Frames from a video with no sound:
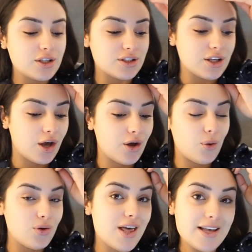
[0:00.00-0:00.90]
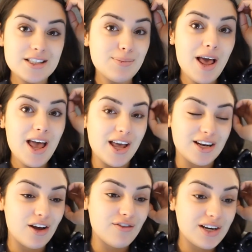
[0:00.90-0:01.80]
So that's the
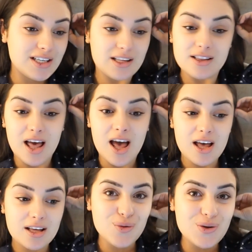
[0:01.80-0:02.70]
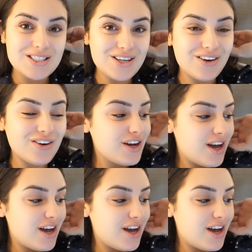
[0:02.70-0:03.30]
plan. I've already done that, the window.